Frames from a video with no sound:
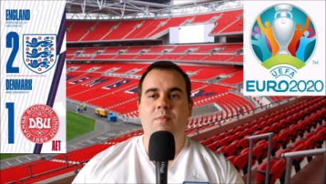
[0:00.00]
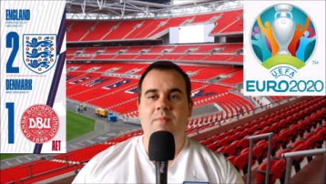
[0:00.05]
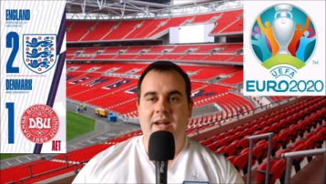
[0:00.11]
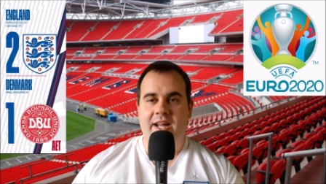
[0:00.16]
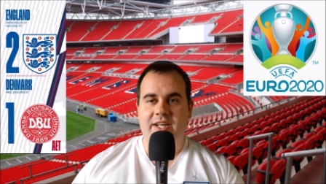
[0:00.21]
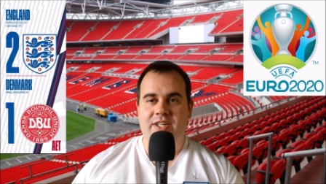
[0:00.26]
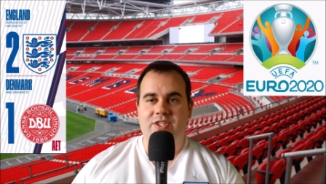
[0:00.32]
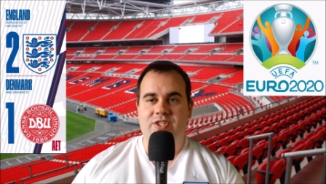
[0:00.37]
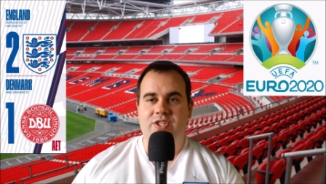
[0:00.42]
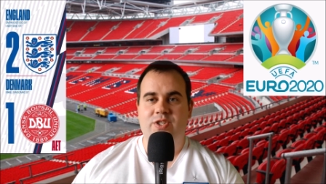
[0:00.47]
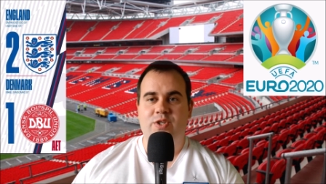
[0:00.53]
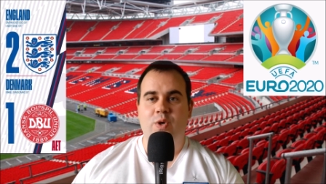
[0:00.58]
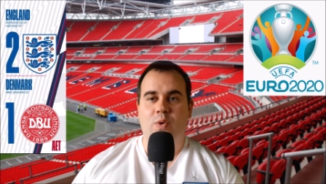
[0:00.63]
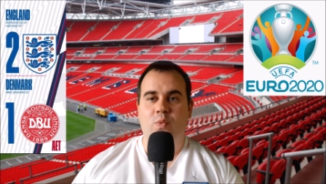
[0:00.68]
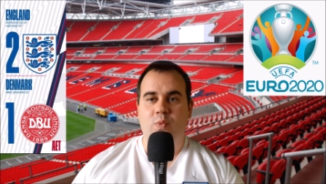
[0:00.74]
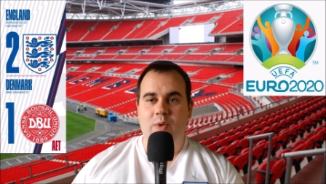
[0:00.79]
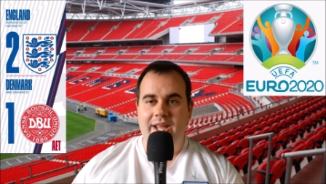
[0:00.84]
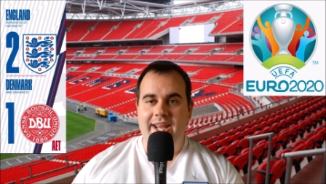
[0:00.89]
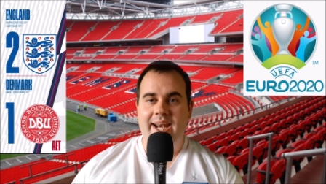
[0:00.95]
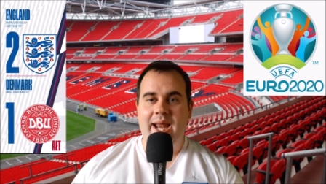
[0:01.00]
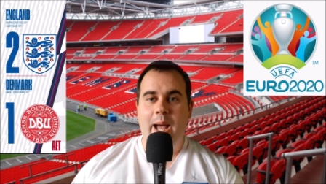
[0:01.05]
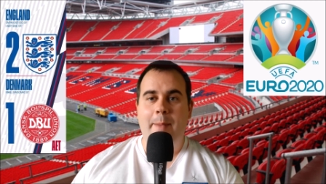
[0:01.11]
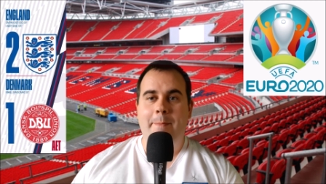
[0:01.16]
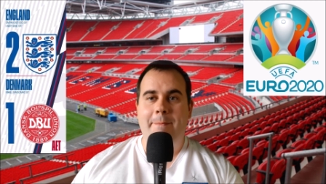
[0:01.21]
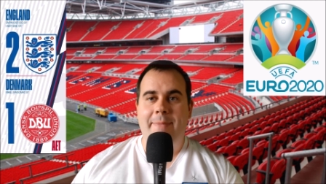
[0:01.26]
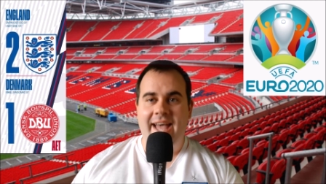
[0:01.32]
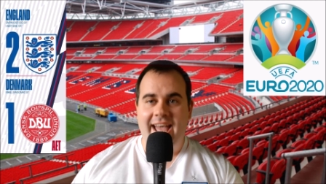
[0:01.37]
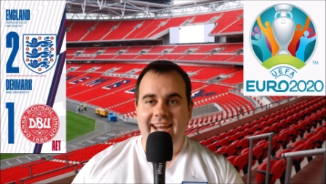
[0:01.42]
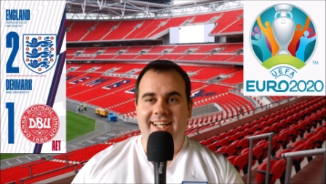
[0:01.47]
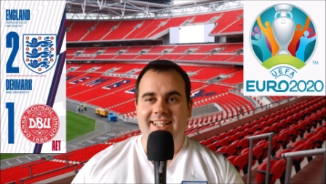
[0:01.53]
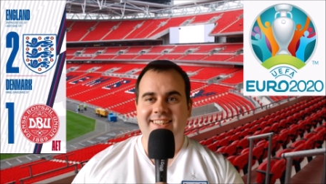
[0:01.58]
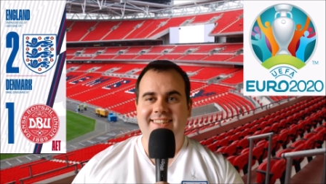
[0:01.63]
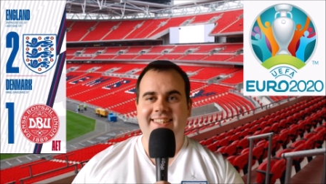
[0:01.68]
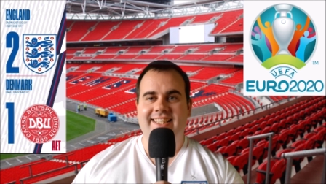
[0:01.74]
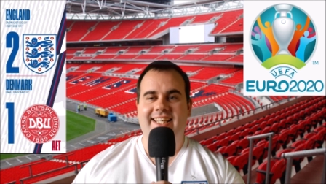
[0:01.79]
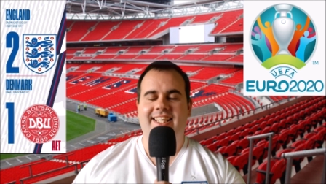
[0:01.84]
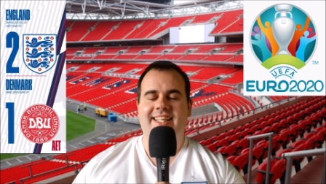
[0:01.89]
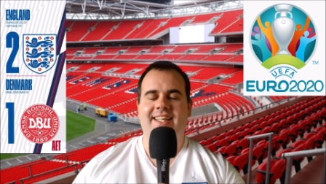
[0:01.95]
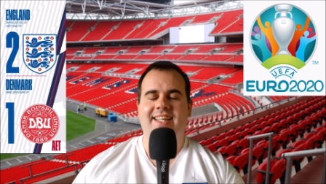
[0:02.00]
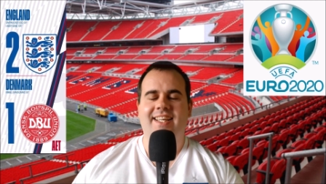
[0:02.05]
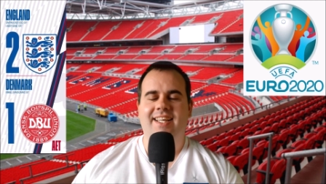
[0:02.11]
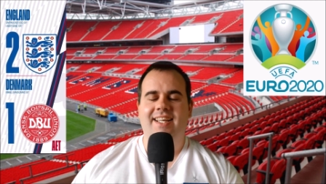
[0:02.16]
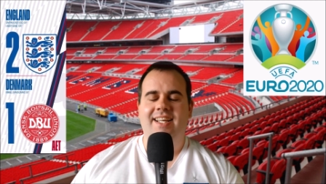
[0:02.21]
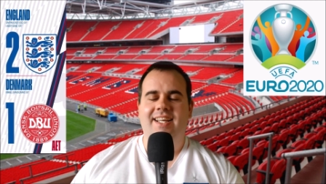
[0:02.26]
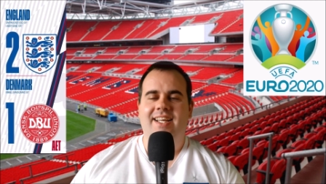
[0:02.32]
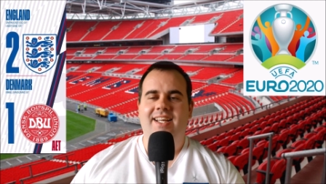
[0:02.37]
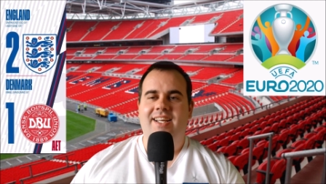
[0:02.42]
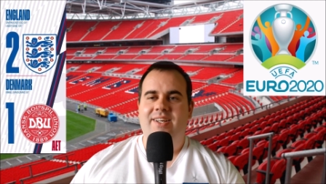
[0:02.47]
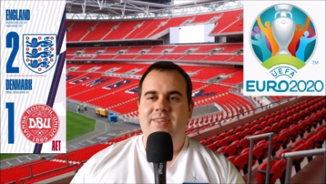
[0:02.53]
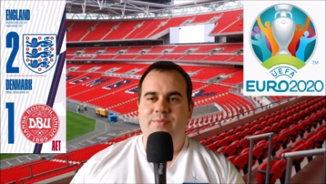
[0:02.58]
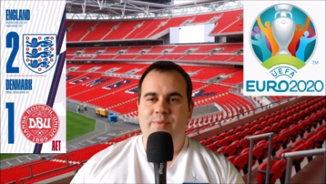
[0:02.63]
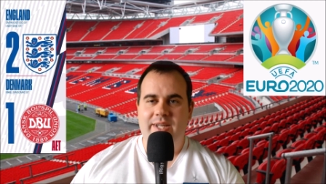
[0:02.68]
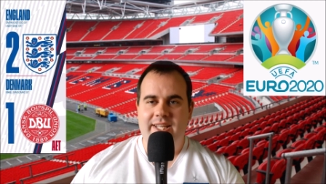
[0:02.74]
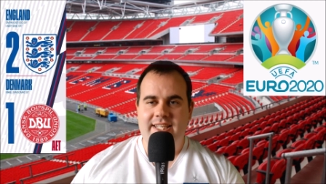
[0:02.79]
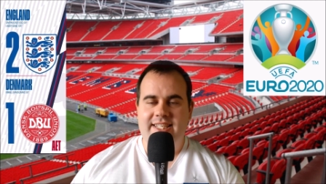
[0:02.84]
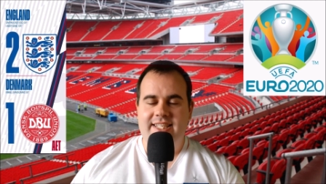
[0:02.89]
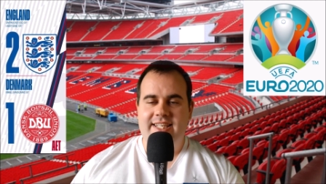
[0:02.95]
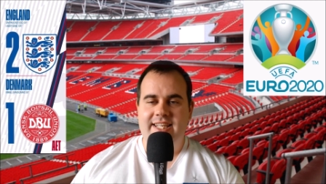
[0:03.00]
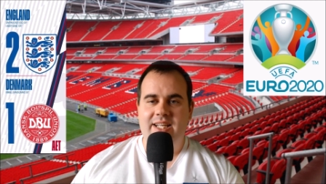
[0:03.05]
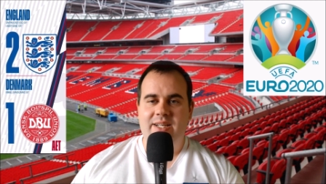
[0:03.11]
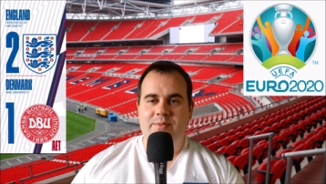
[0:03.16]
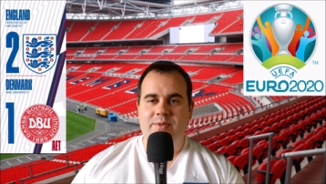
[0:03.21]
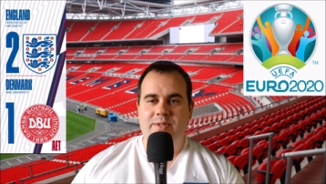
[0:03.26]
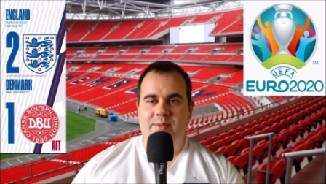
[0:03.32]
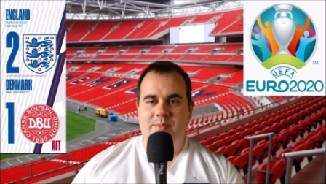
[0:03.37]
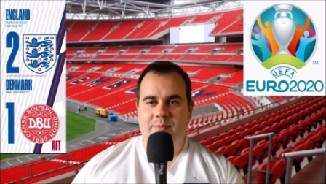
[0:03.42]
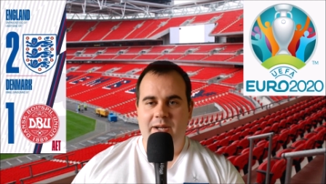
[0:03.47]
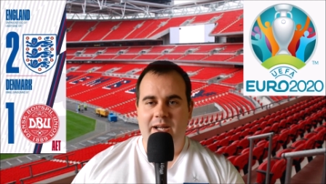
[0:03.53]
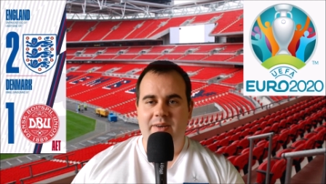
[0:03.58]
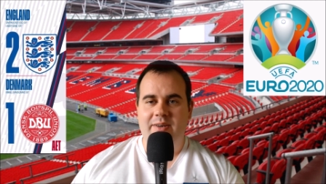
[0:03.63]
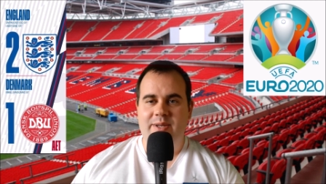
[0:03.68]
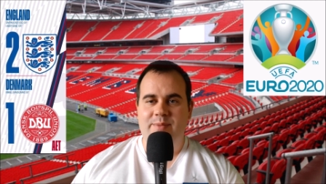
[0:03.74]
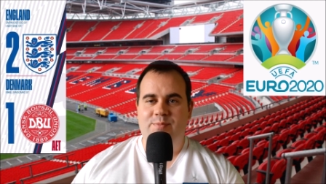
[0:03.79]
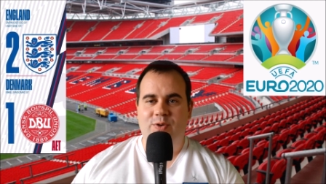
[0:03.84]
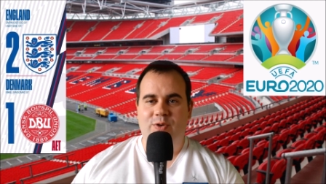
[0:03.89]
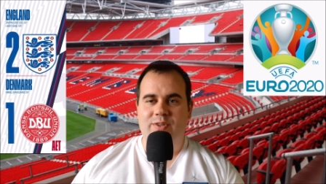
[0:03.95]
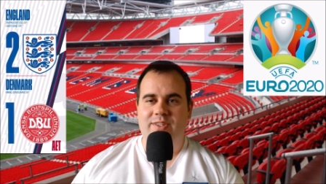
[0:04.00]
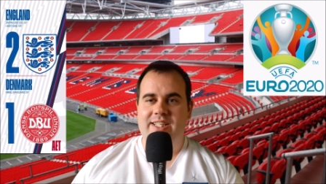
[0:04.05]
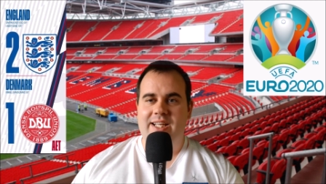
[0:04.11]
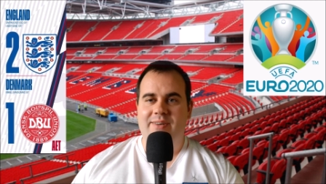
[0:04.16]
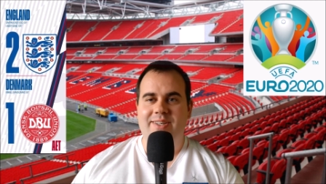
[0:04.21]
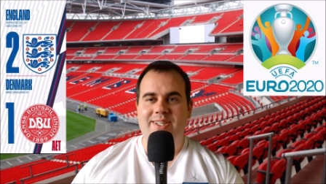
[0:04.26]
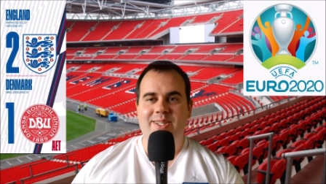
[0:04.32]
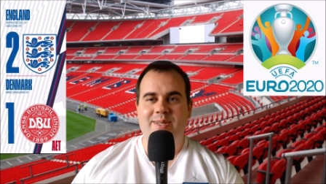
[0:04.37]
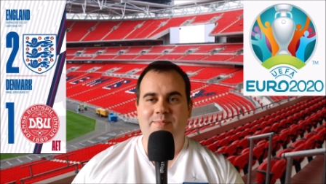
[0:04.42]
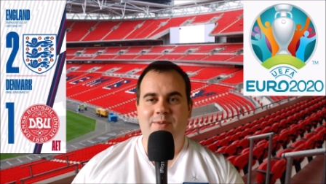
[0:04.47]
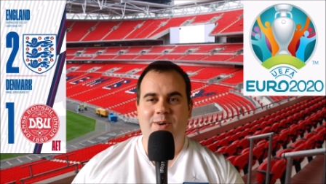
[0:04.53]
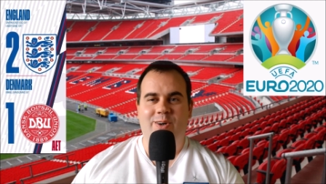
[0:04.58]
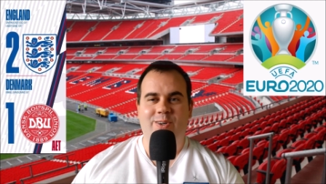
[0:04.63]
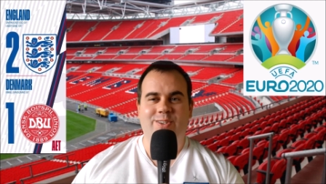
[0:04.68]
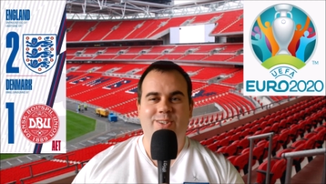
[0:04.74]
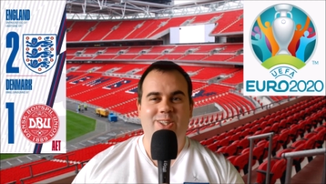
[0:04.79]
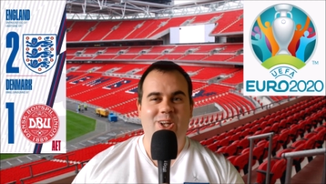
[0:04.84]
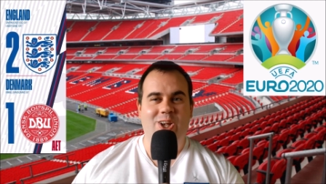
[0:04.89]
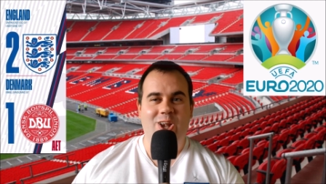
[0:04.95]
manage to win a penalty where Sterling was apparently brought down in the box.